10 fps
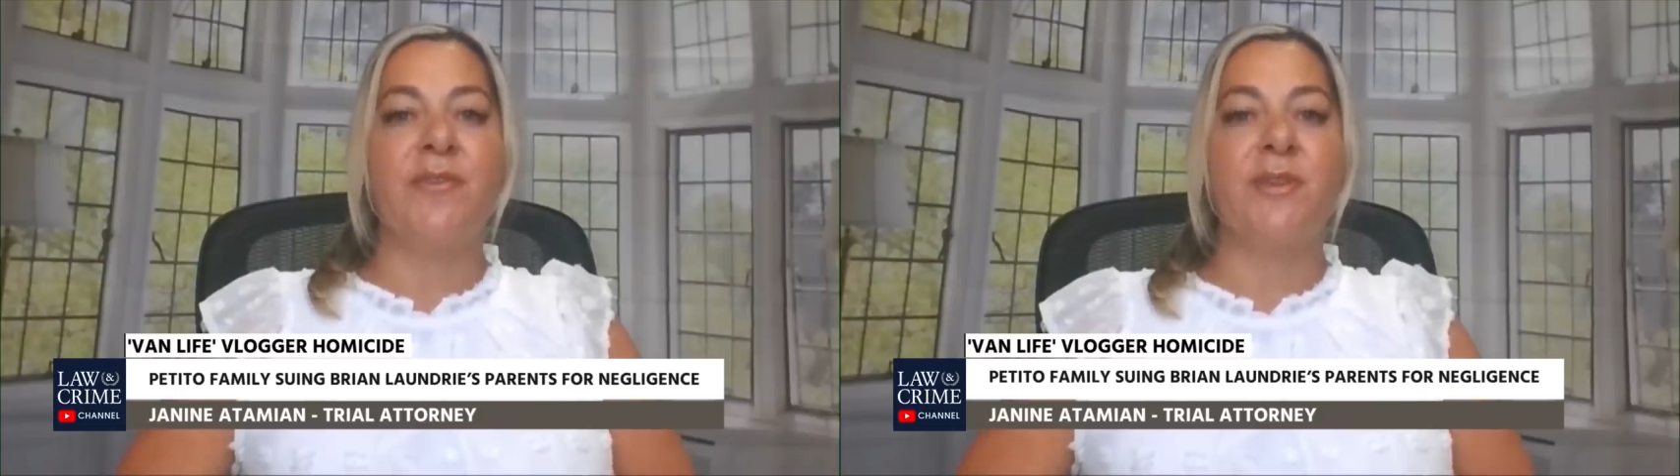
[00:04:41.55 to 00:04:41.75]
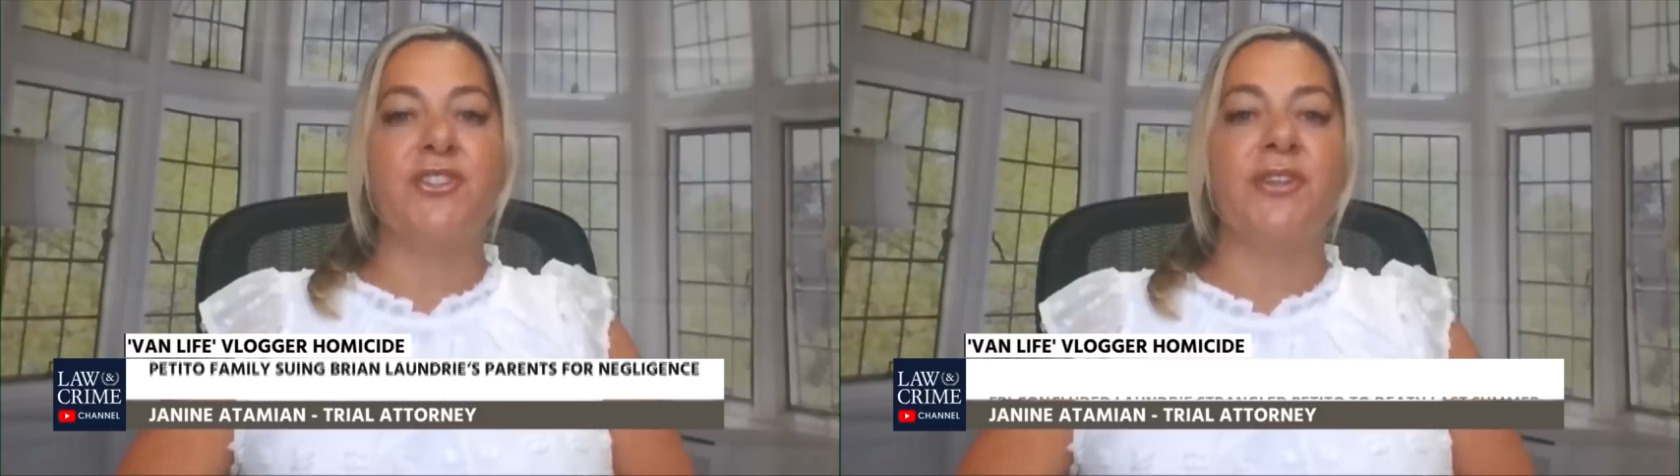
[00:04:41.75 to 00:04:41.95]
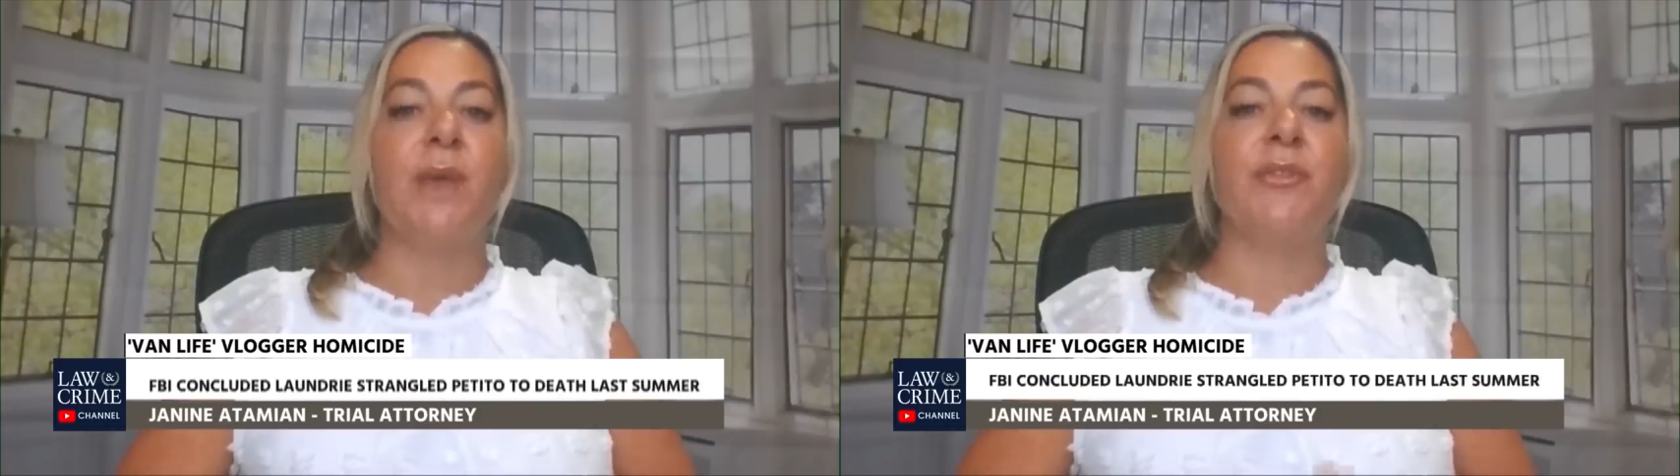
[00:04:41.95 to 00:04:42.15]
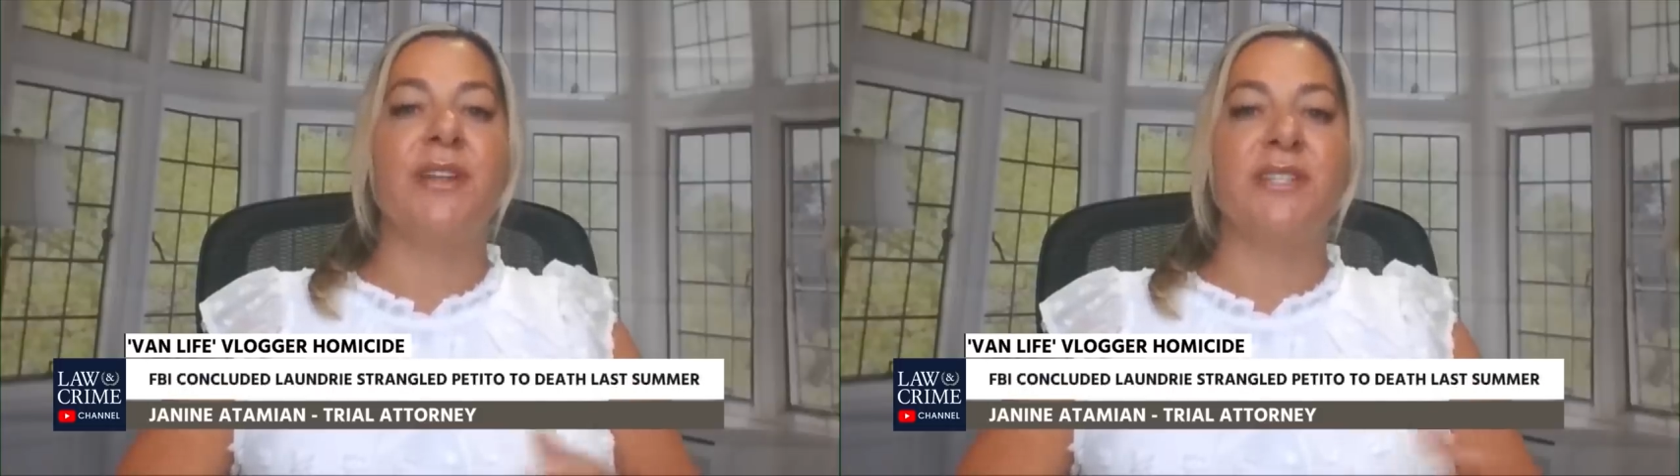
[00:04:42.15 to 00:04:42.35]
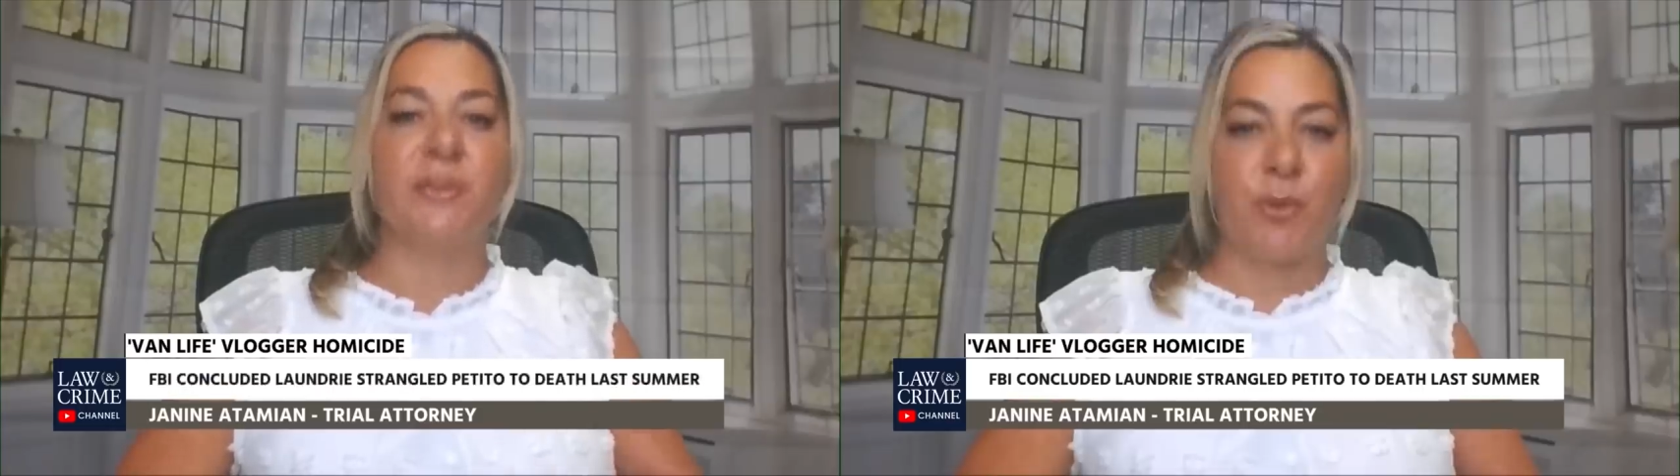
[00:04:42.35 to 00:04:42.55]
the information
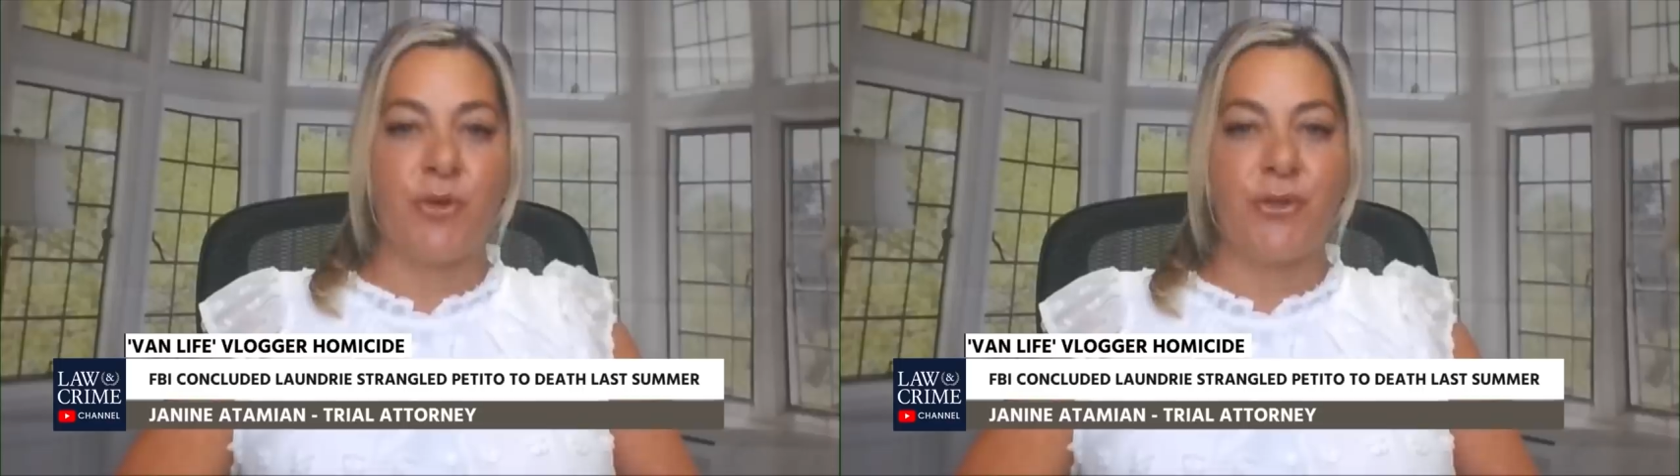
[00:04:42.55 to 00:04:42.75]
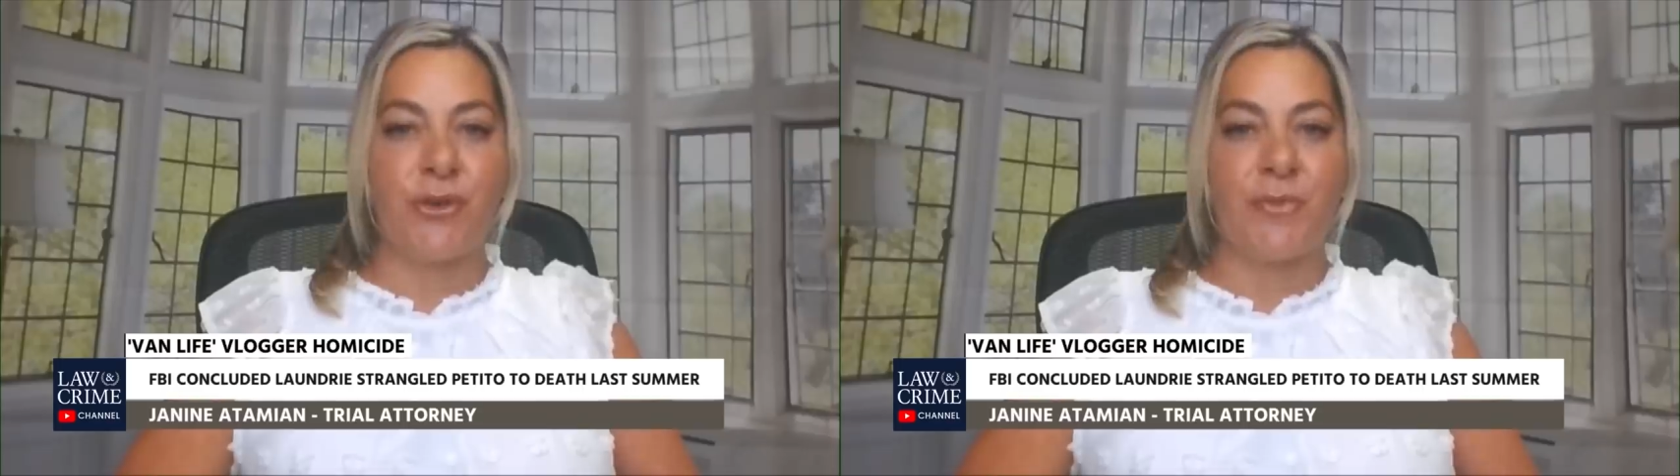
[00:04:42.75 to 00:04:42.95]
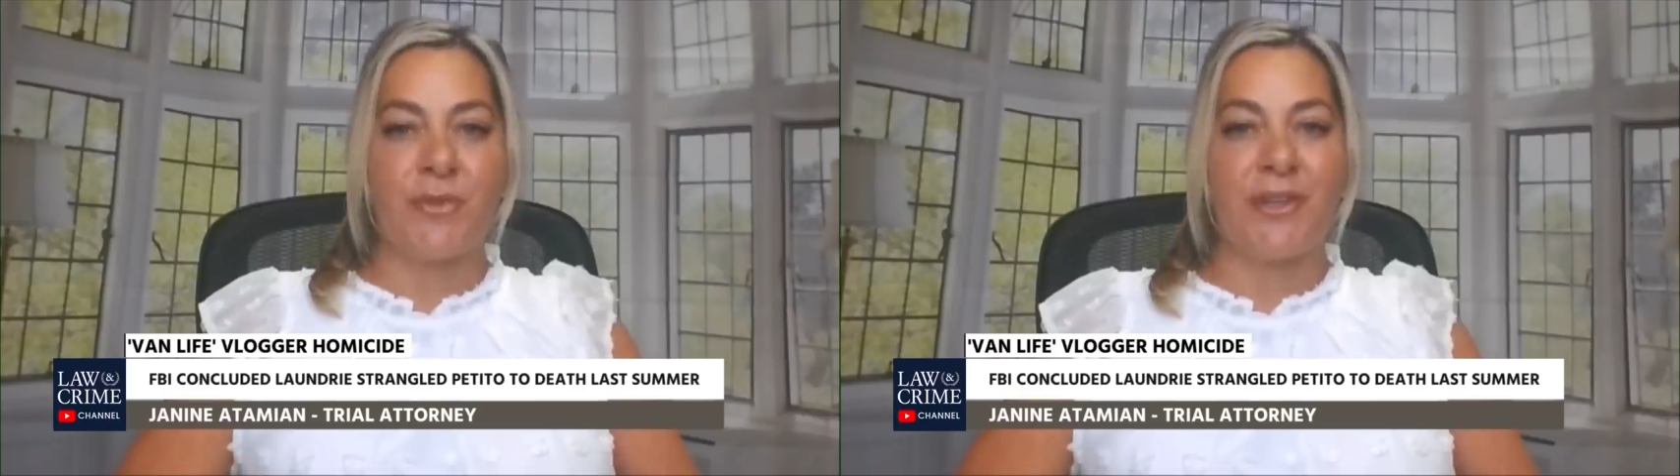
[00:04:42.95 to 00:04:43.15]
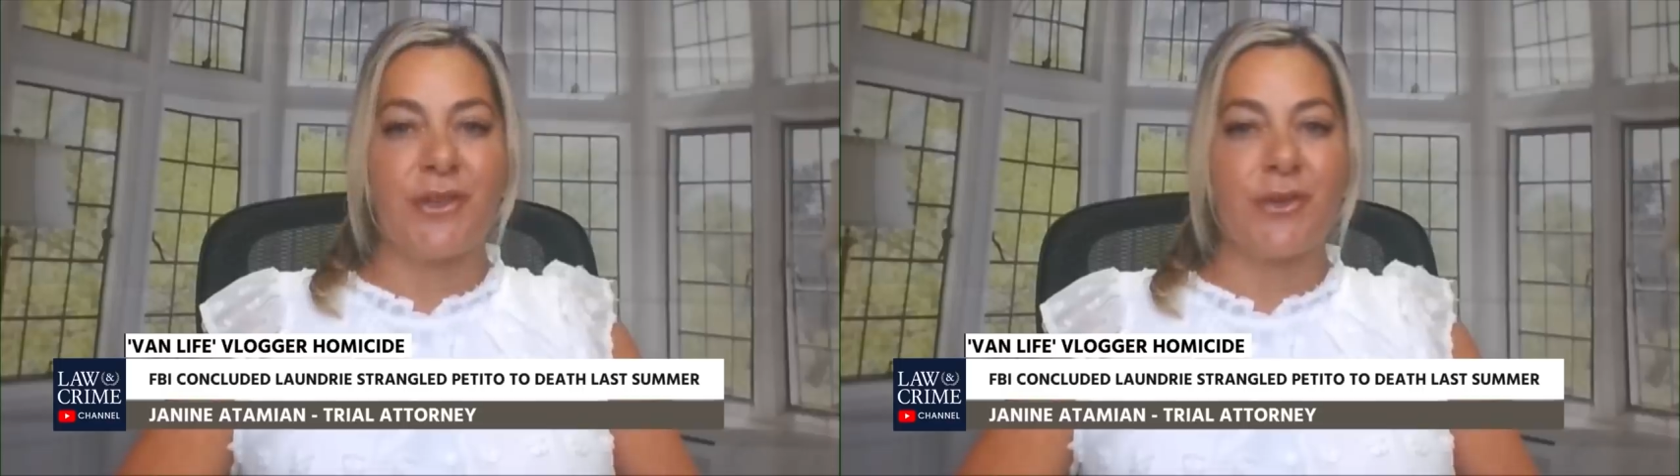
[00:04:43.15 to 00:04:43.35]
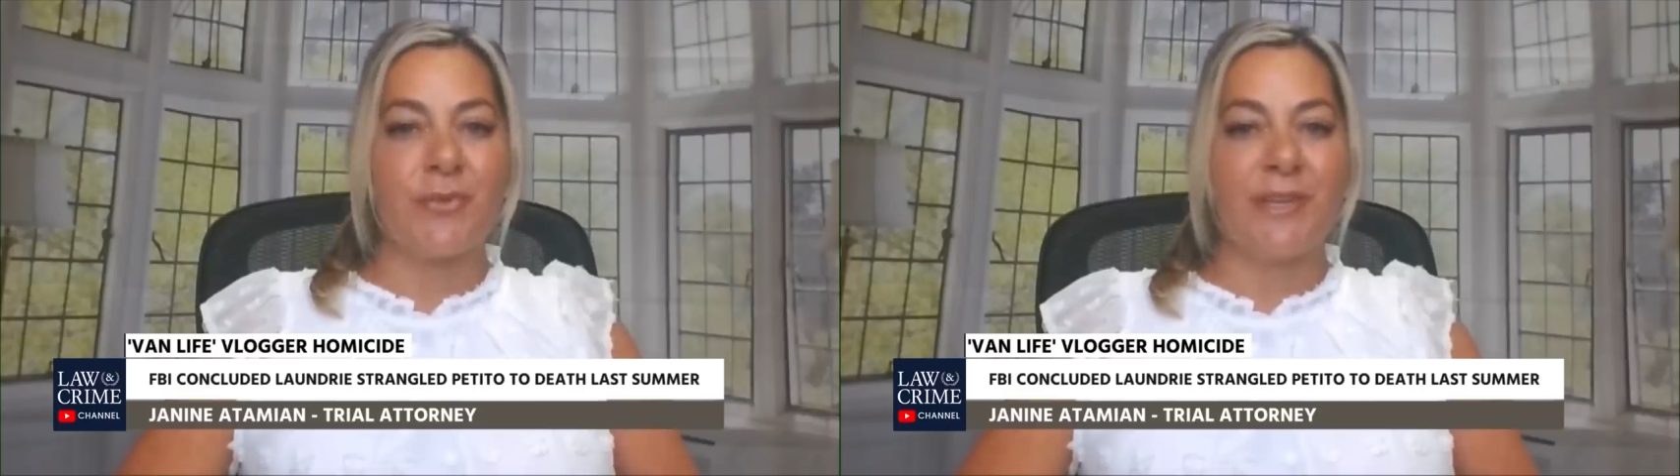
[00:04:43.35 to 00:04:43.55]
that would then support their complaint.